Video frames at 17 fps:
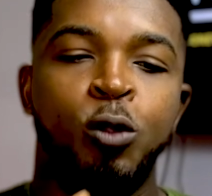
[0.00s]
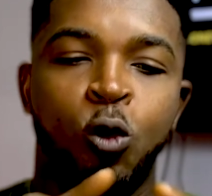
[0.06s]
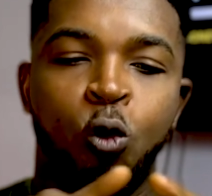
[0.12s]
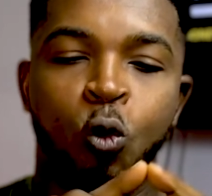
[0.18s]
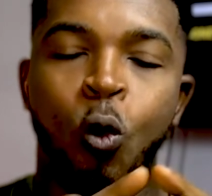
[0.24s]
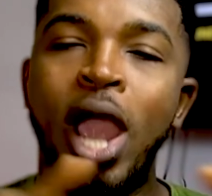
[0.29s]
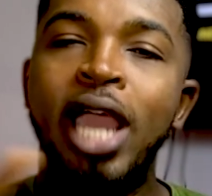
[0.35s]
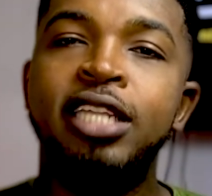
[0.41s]

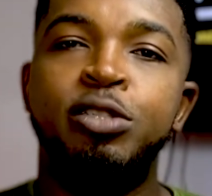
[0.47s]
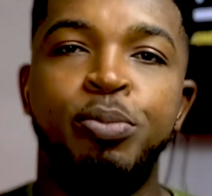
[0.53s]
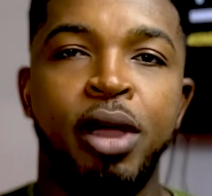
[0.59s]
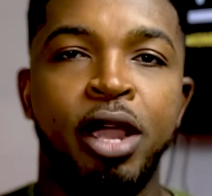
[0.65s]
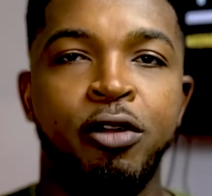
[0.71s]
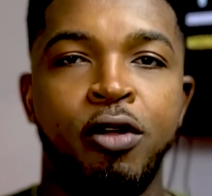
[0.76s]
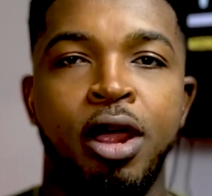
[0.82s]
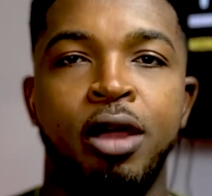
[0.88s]
white
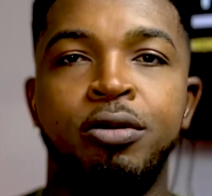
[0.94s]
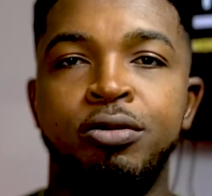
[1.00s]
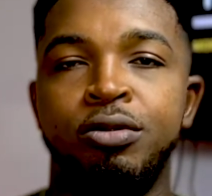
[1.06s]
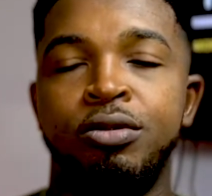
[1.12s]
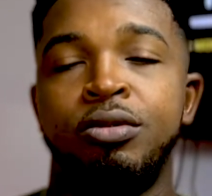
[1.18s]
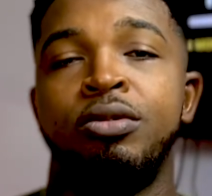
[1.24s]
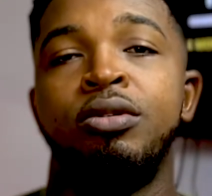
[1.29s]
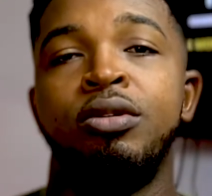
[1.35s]
background.
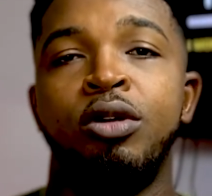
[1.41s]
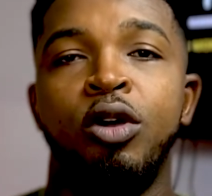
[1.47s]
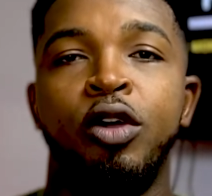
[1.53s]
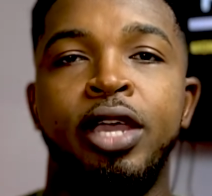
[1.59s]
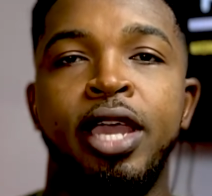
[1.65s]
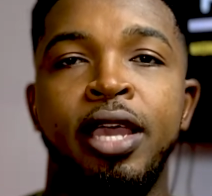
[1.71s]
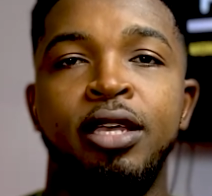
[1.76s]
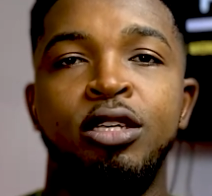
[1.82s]

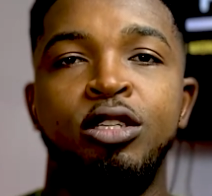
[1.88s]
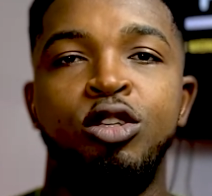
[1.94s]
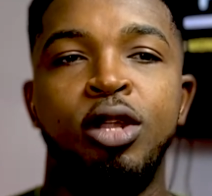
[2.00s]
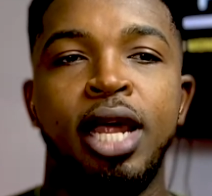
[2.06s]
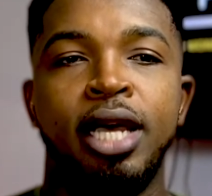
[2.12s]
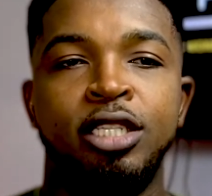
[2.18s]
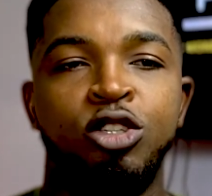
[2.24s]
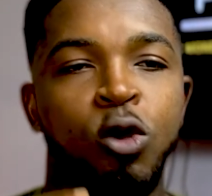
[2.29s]
Okay, so
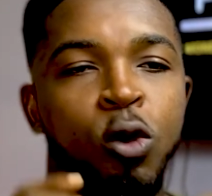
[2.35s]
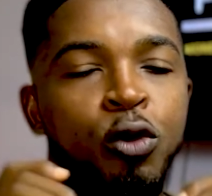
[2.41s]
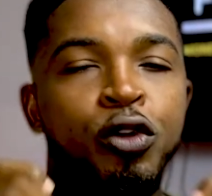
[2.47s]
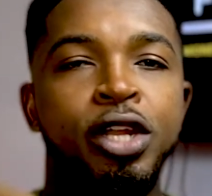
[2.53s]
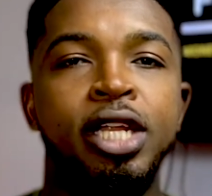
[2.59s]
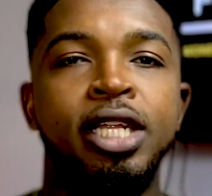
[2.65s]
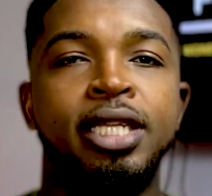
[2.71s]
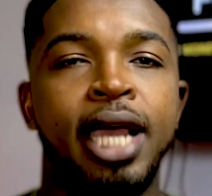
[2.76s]
that someone
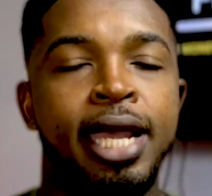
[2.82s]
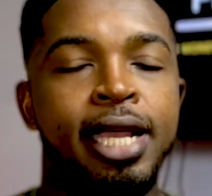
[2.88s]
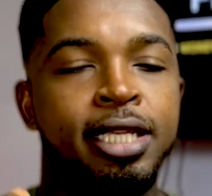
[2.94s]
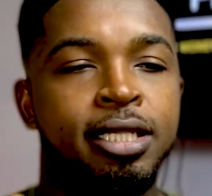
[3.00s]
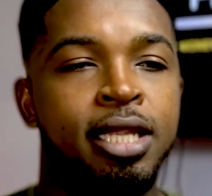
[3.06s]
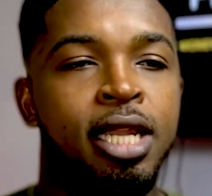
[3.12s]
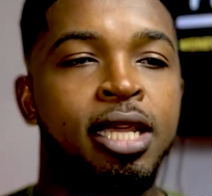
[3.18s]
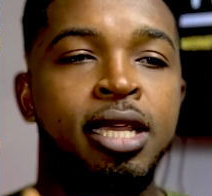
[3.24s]
reading can
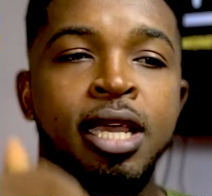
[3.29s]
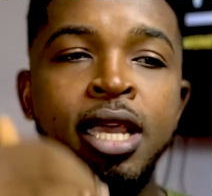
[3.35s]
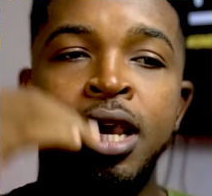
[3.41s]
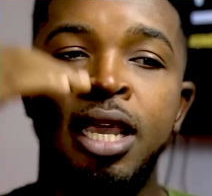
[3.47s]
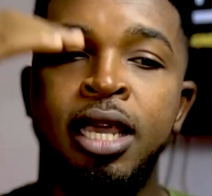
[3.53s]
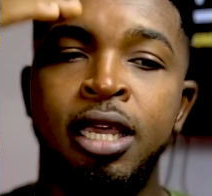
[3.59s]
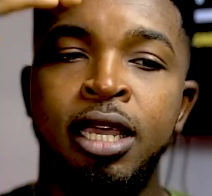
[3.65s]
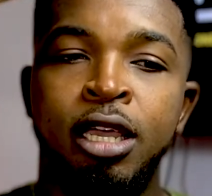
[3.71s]
easily
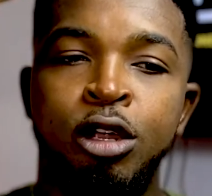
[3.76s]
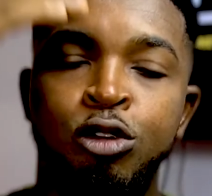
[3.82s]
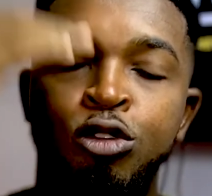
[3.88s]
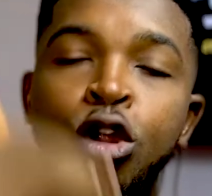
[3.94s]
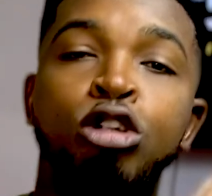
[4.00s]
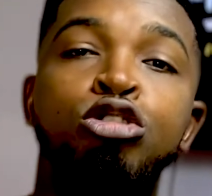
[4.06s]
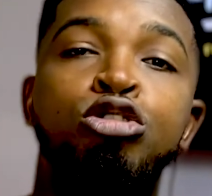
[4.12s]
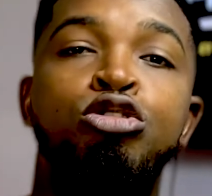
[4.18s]

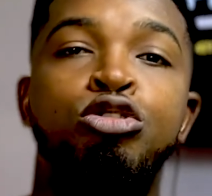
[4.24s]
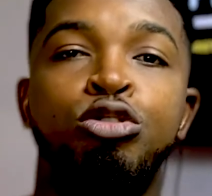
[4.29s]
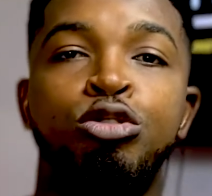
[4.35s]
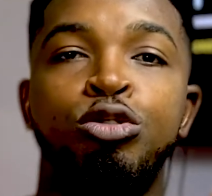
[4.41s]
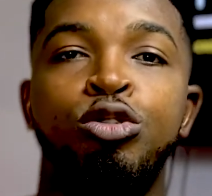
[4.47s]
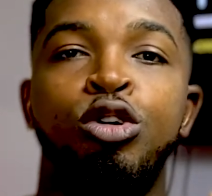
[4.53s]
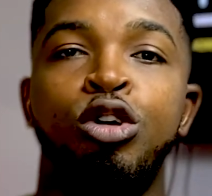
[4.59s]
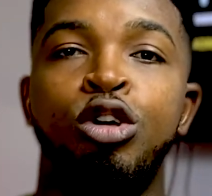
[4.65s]
run
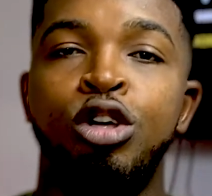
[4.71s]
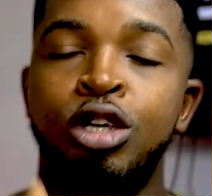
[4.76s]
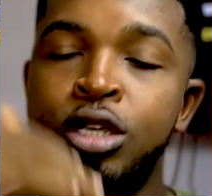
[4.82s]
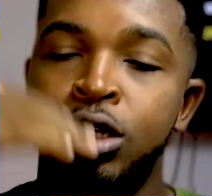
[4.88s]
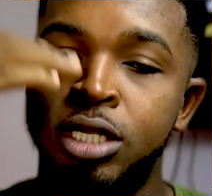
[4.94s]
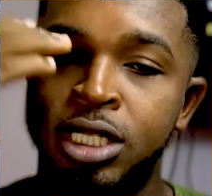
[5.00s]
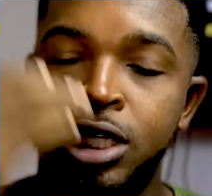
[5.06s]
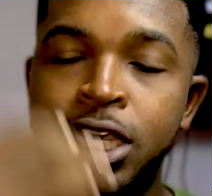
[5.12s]
through,
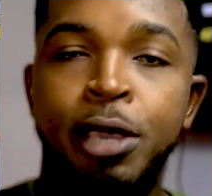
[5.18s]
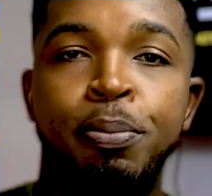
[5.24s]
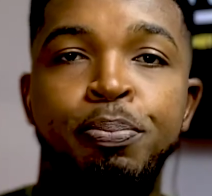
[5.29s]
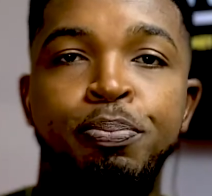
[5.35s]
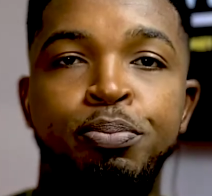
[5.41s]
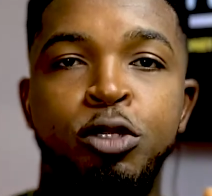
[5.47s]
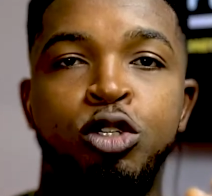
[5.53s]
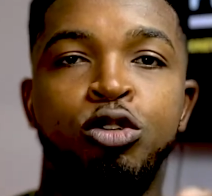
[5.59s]
skip
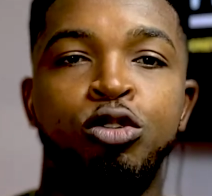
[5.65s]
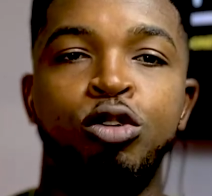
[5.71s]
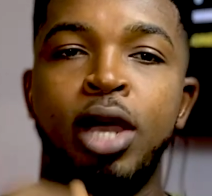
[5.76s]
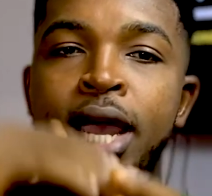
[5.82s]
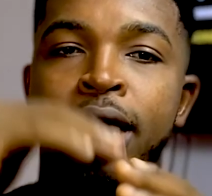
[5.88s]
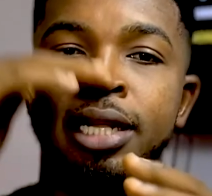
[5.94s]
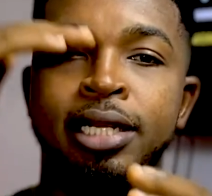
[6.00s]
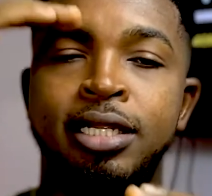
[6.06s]
through,
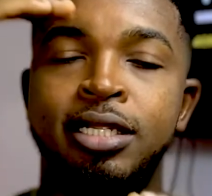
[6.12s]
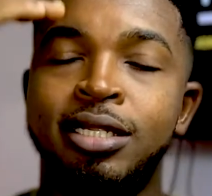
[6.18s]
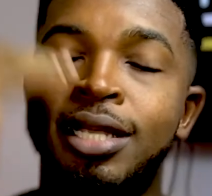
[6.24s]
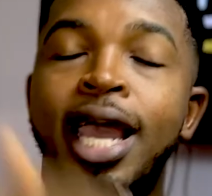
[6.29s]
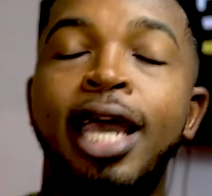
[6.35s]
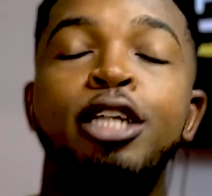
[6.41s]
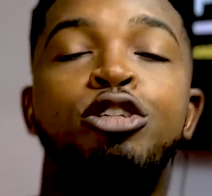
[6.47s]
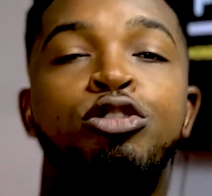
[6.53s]
and
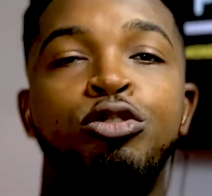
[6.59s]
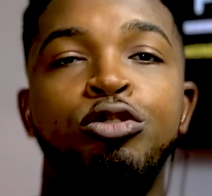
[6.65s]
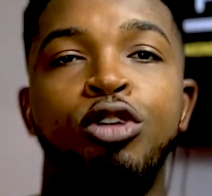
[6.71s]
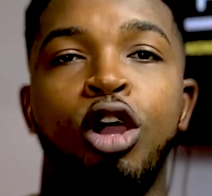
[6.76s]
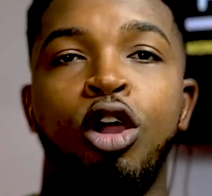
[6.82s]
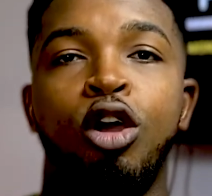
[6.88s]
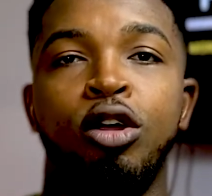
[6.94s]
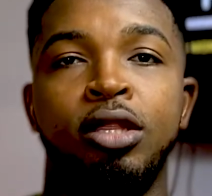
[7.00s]
scan through
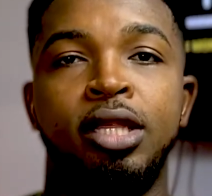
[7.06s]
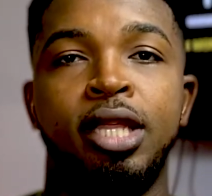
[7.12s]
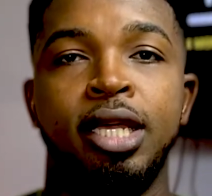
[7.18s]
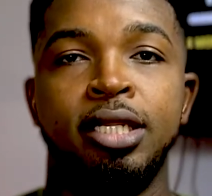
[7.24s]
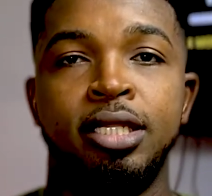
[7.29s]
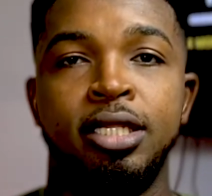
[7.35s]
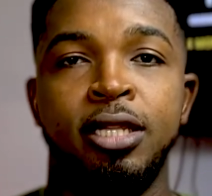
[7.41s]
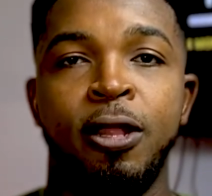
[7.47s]
your
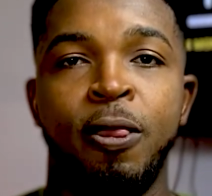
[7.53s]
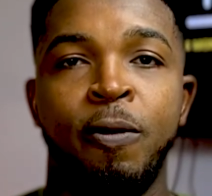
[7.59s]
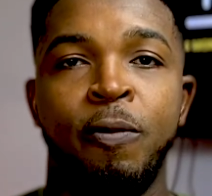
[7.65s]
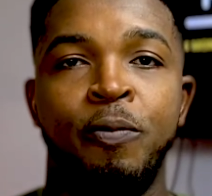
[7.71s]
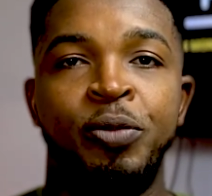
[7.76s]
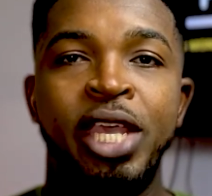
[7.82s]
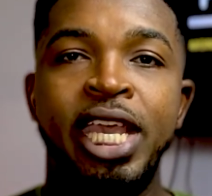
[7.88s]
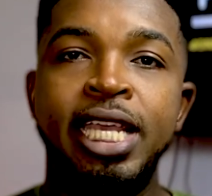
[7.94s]
content
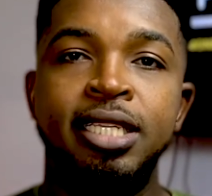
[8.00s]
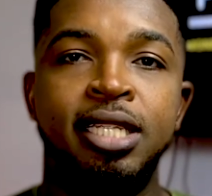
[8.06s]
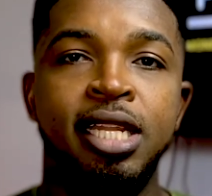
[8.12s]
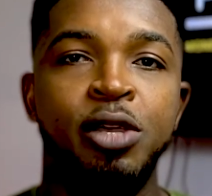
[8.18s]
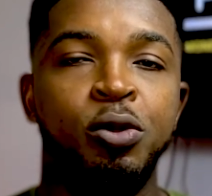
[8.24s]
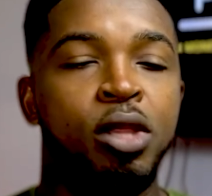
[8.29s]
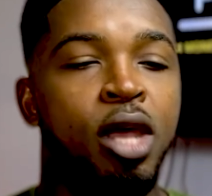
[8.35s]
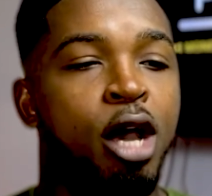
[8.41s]
easily
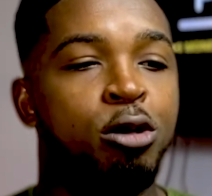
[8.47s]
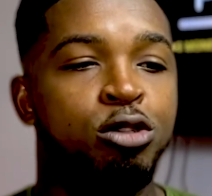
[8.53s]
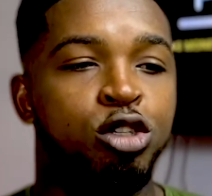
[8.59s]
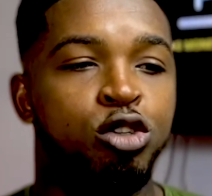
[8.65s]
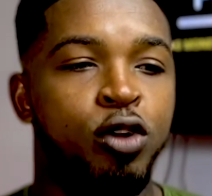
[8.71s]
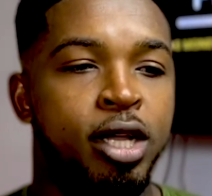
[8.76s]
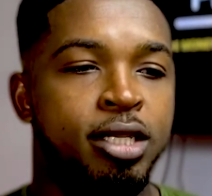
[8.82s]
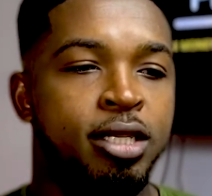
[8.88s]
without
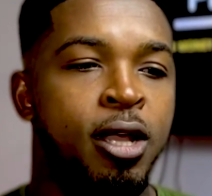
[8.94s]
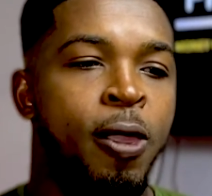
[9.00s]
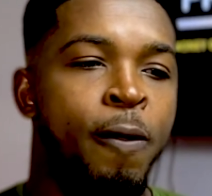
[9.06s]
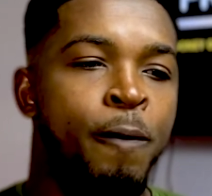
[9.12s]
stress.